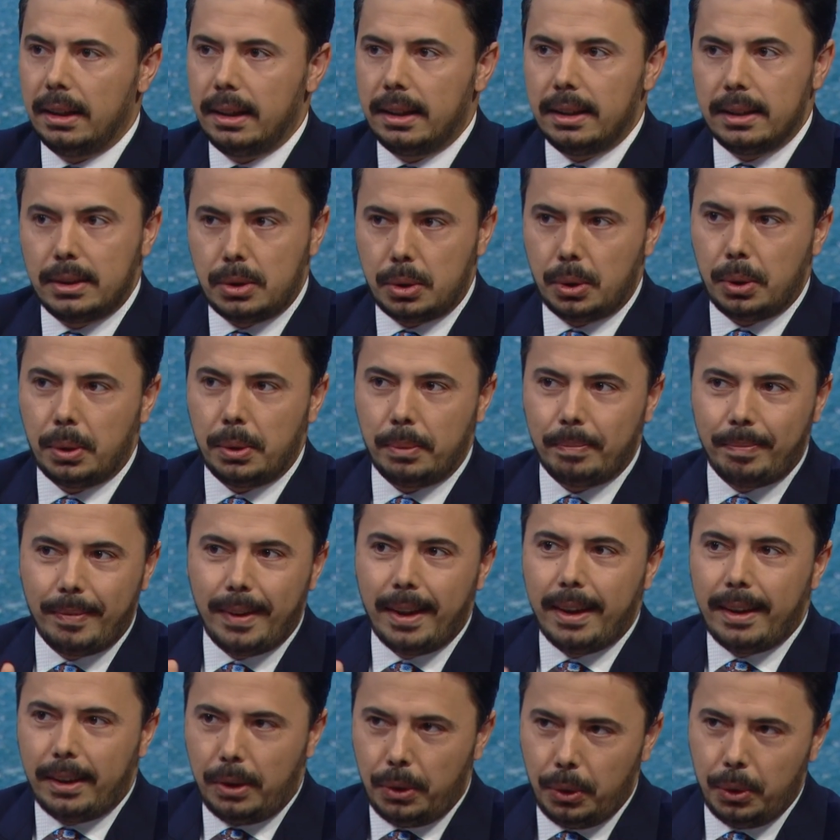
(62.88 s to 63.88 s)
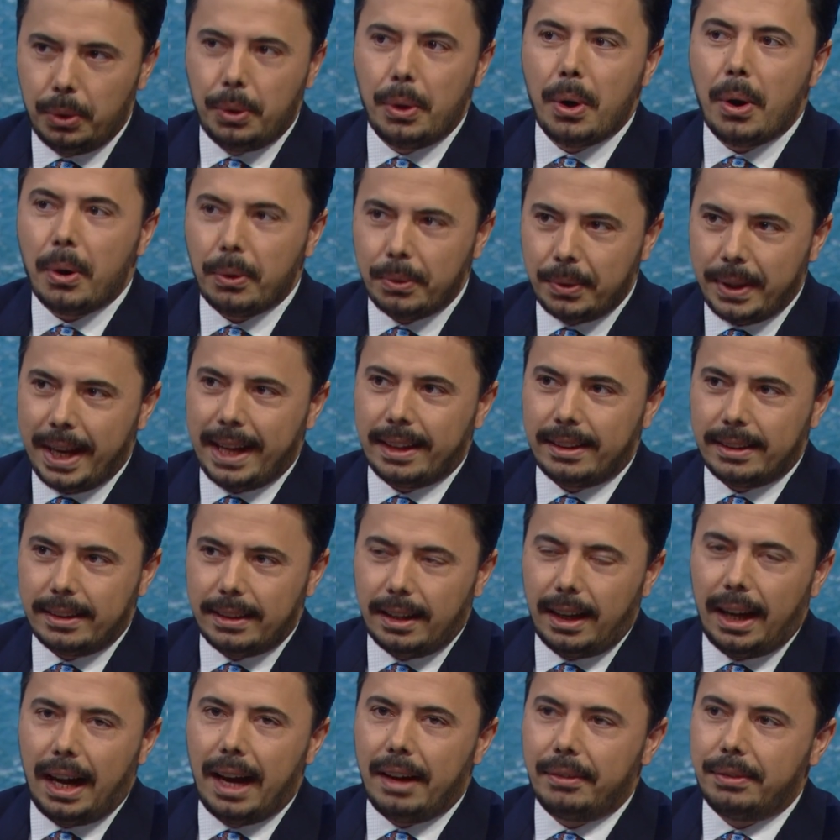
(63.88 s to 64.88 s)
So you know that
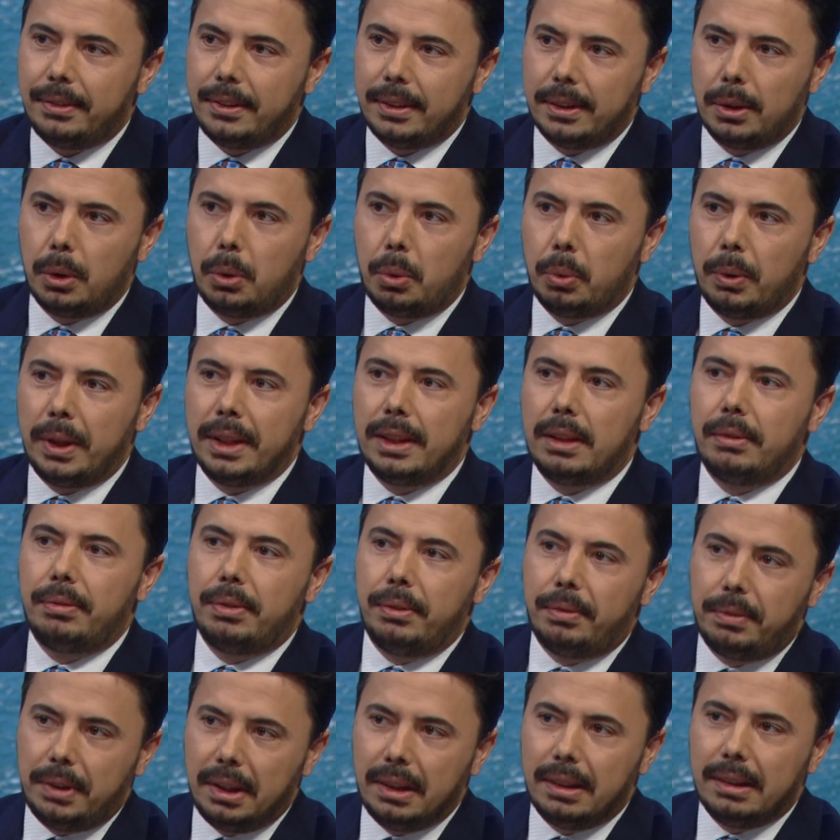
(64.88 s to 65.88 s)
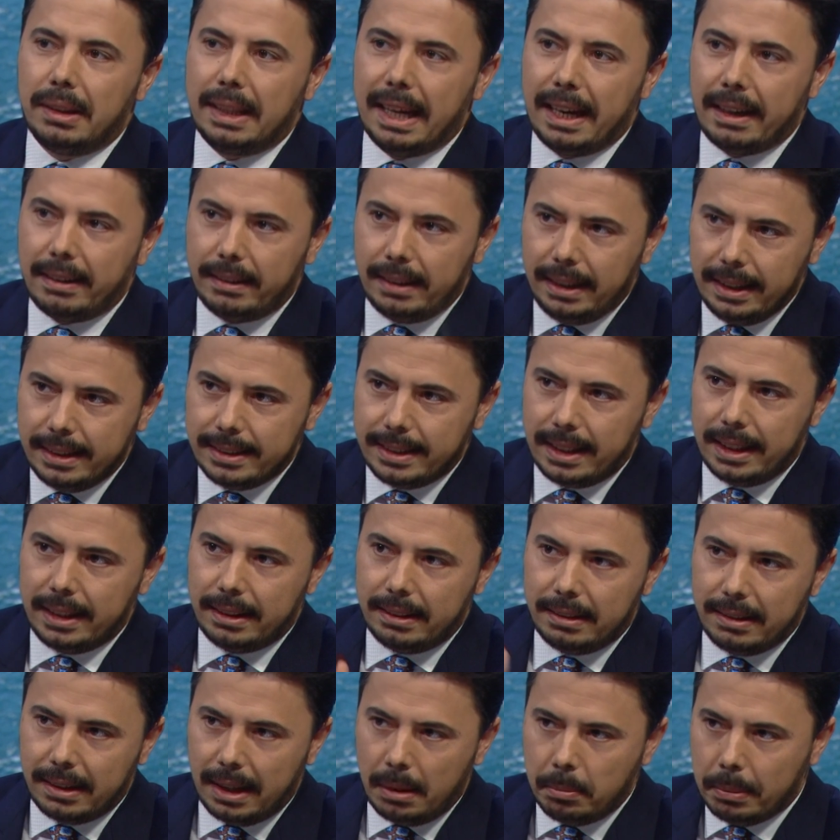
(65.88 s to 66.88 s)
after the 2015 there is a
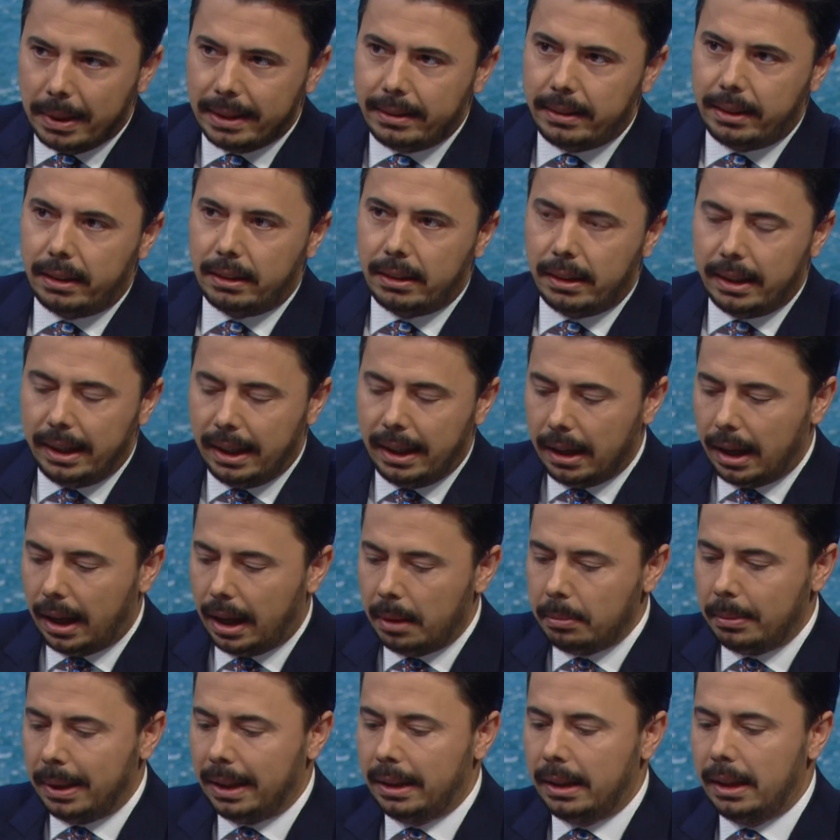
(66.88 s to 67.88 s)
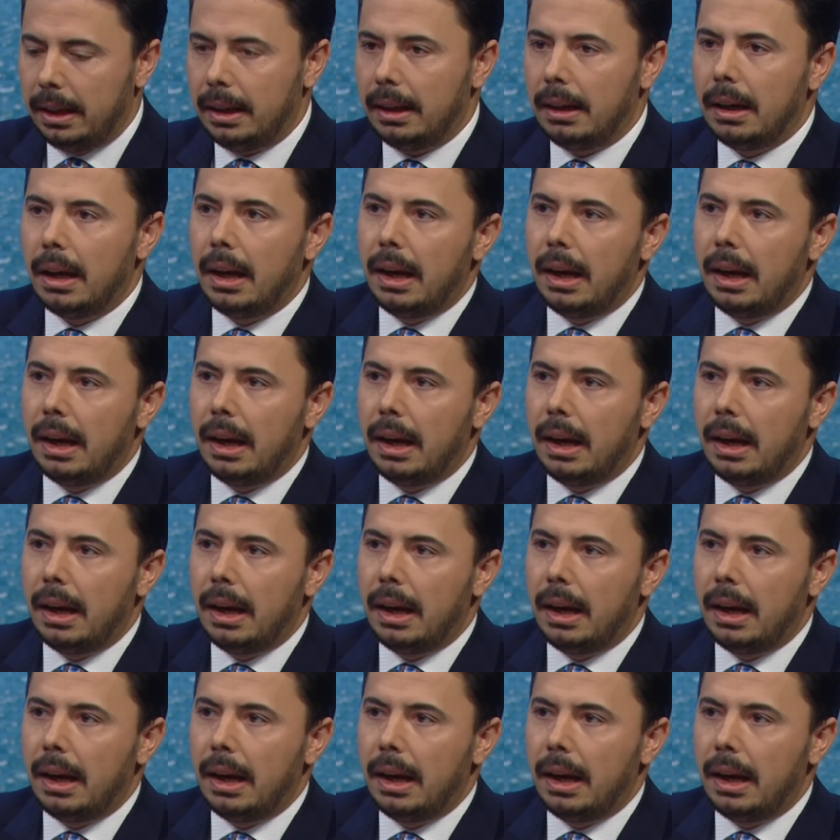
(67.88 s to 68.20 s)
dramatically, I mean the